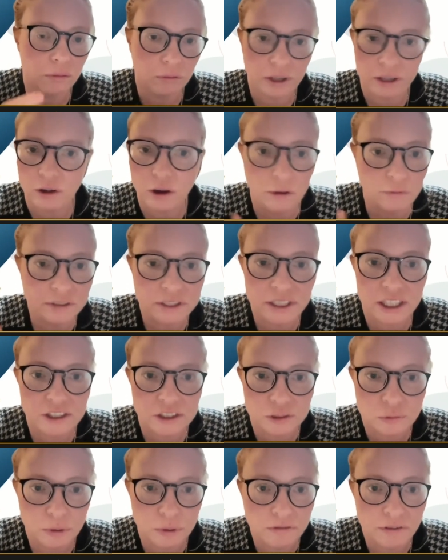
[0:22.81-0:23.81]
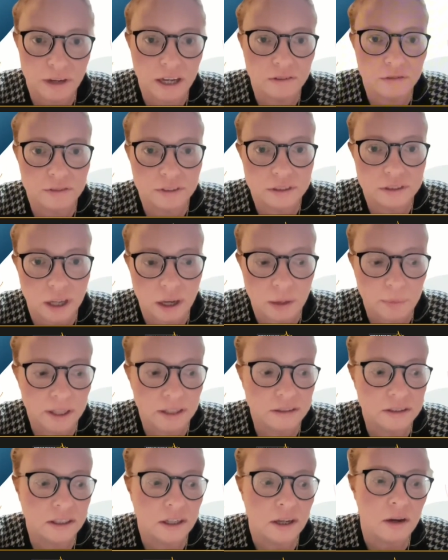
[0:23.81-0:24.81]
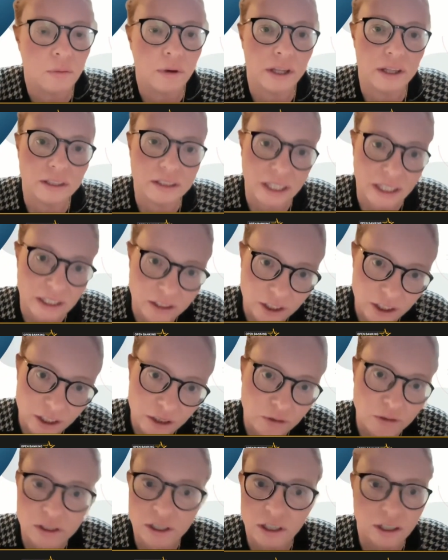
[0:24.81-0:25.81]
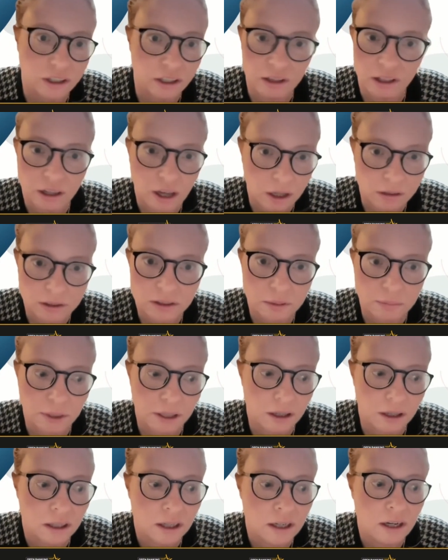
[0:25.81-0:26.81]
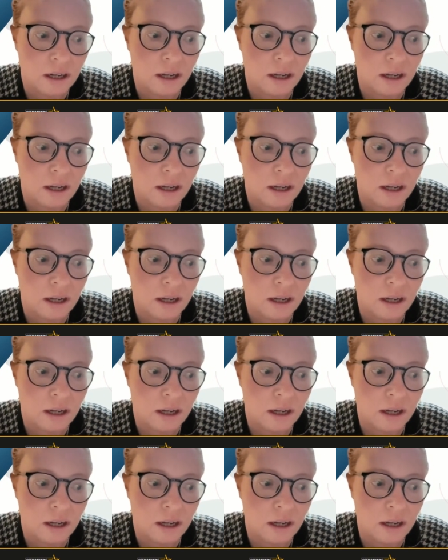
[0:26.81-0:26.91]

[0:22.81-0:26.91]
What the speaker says: In conversations we've had for some, it's where the data user, the customer,